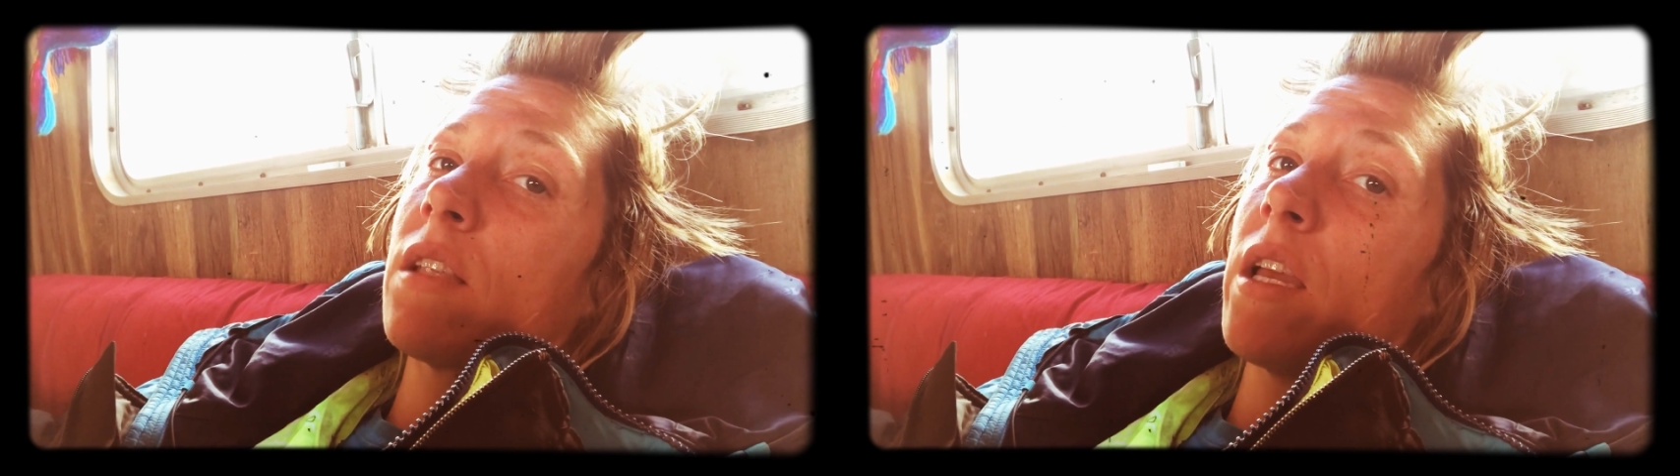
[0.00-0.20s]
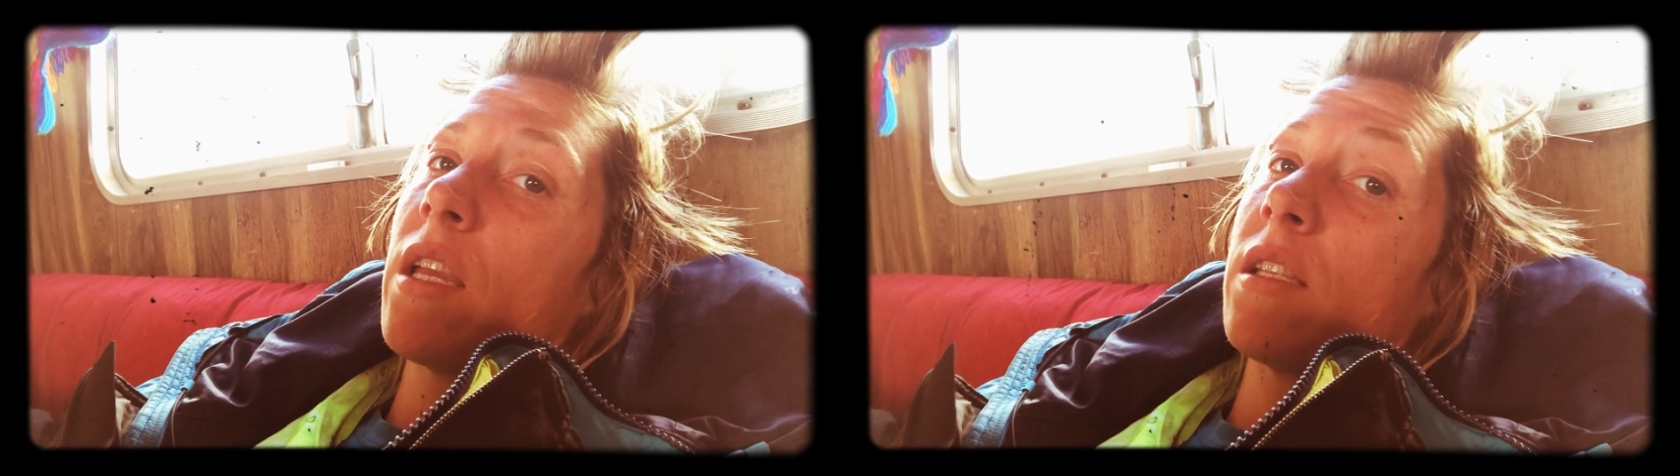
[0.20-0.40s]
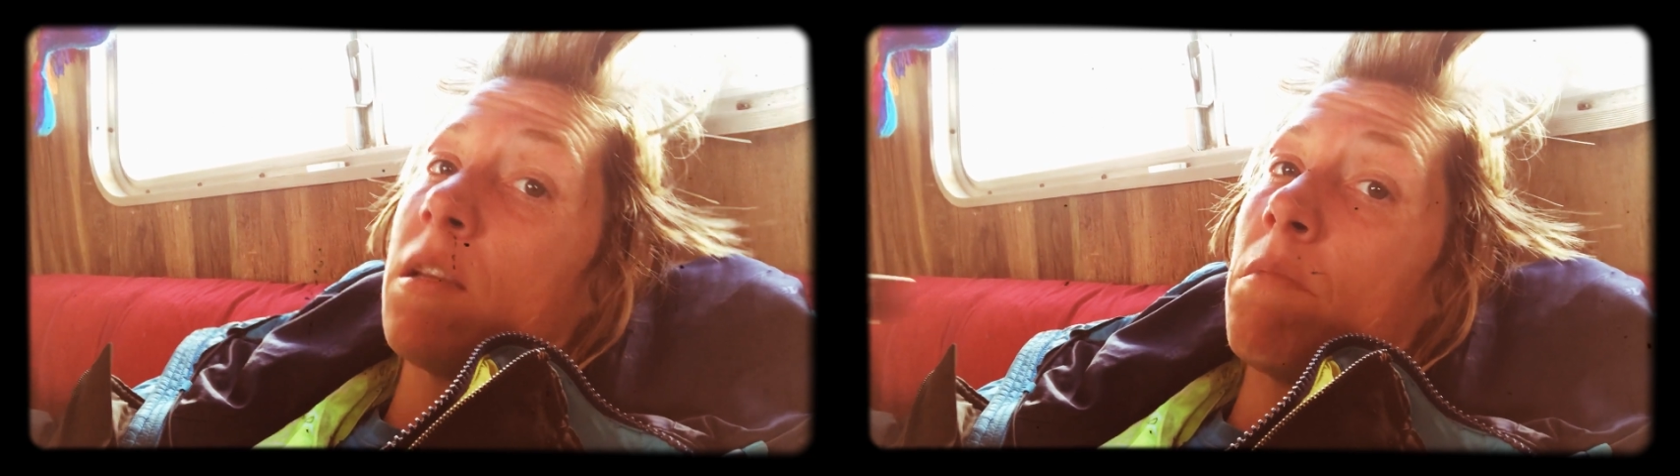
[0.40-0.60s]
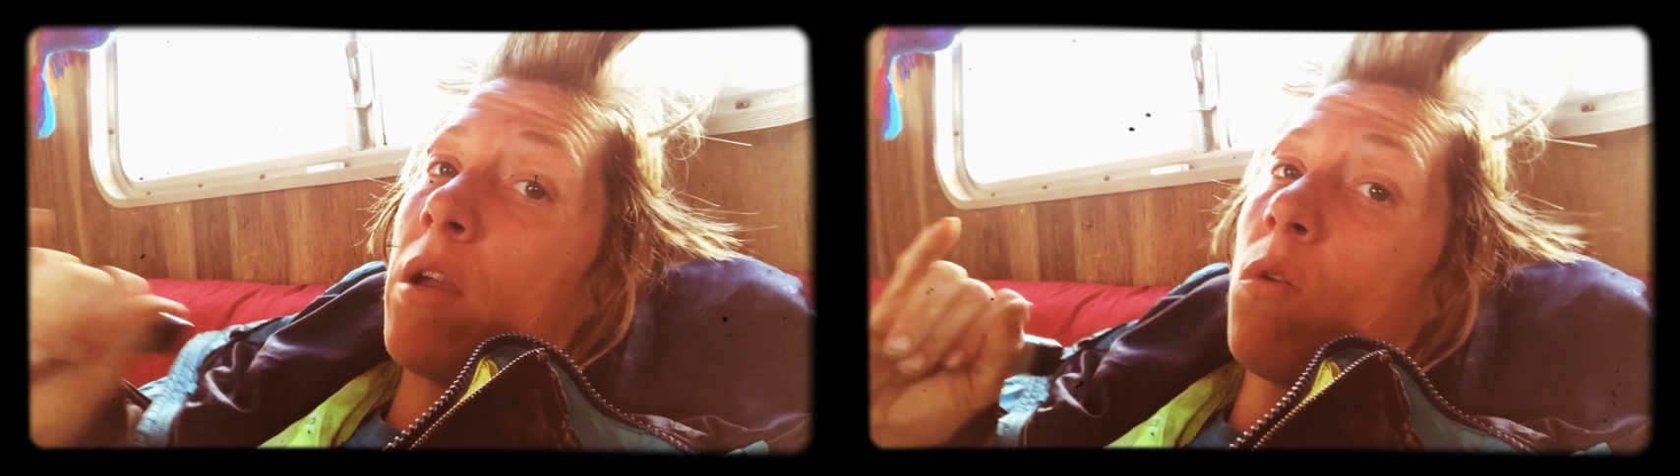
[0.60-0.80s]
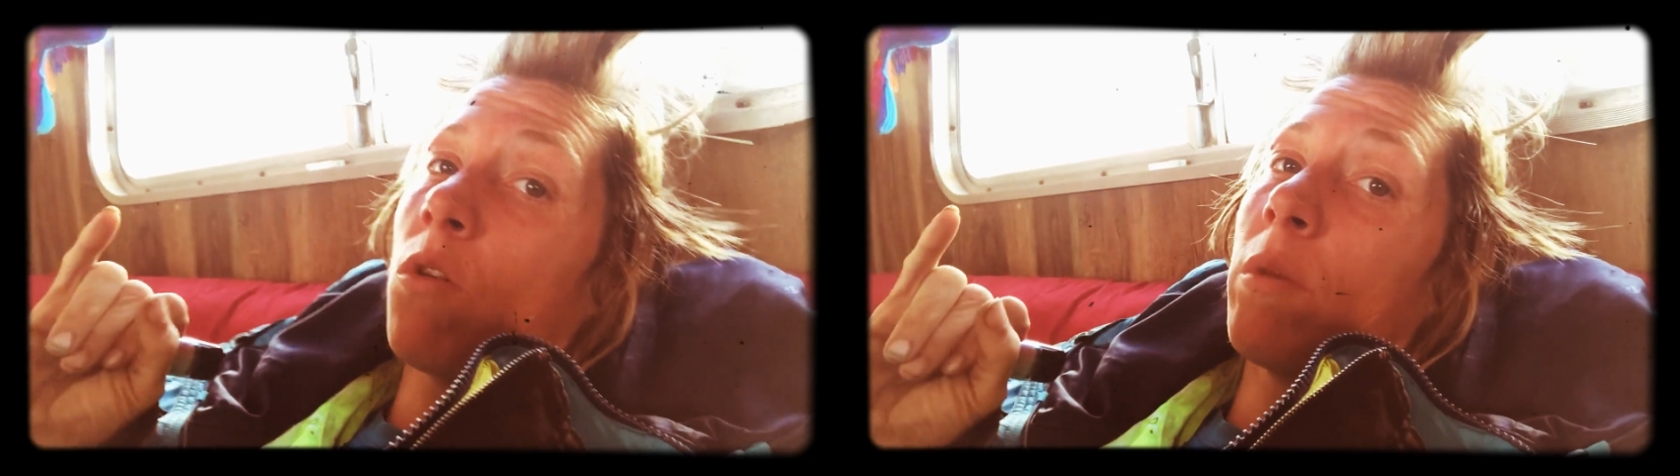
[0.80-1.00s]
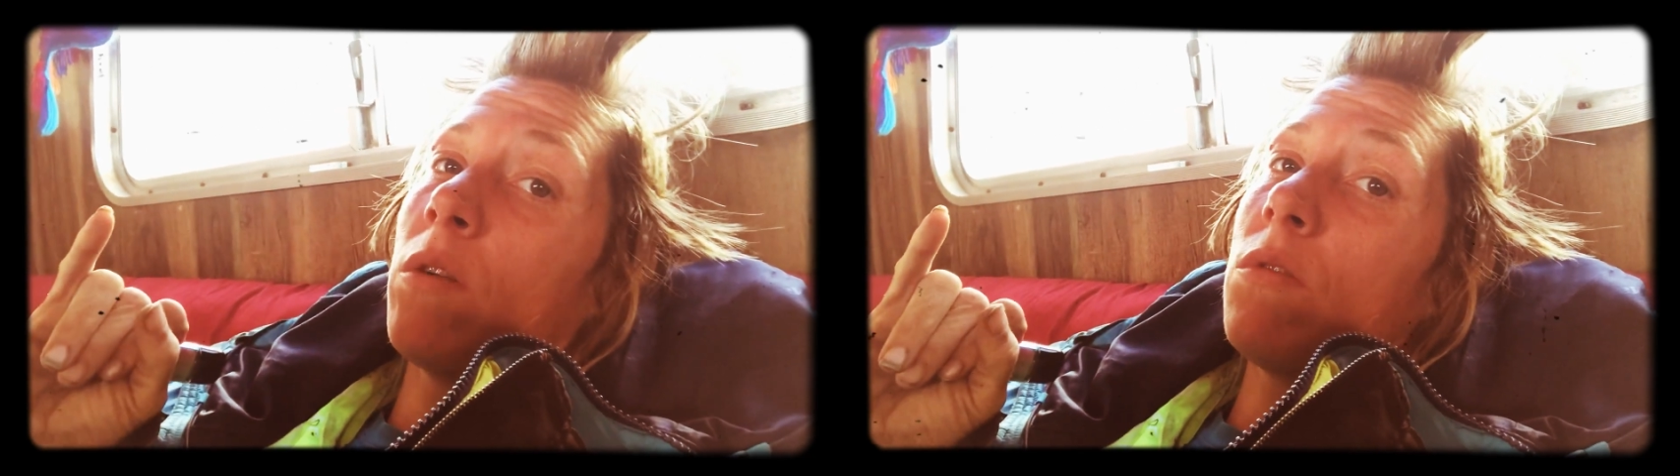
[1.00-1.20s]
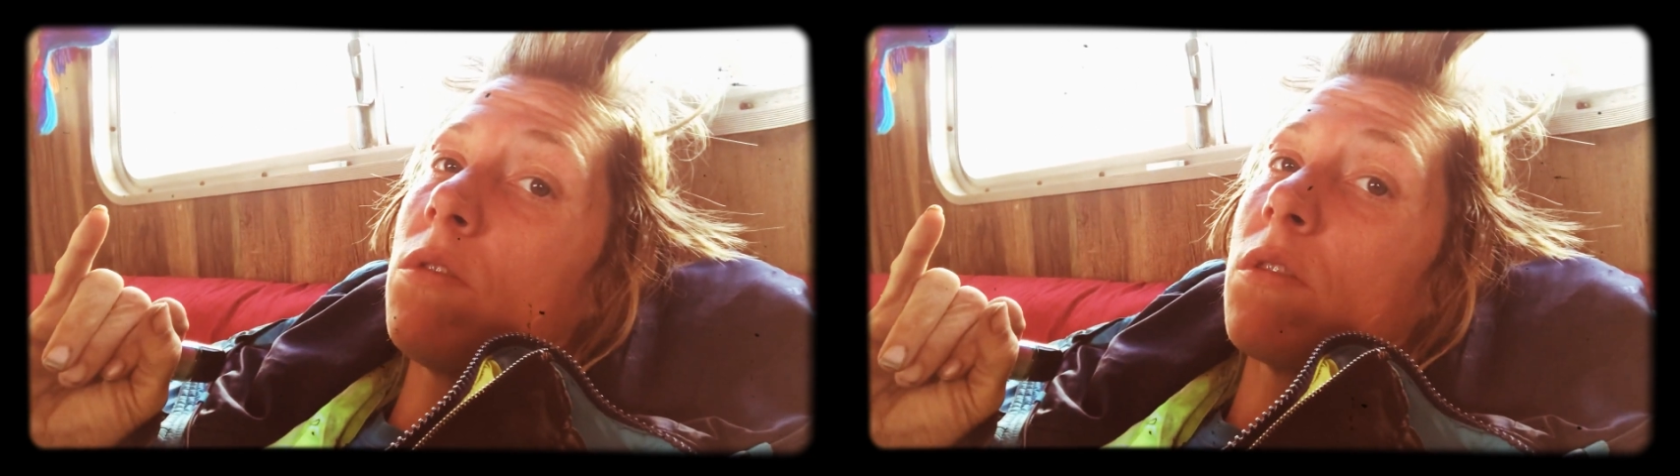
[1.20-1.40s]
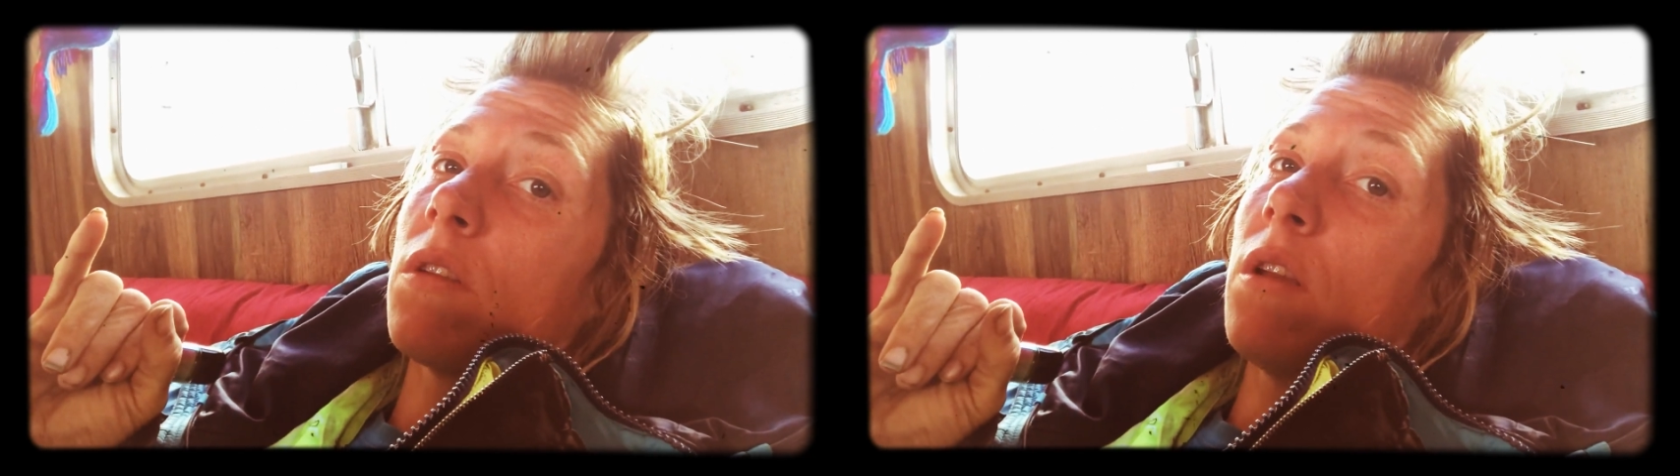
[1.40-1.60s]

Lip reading: Like, is it my hormones?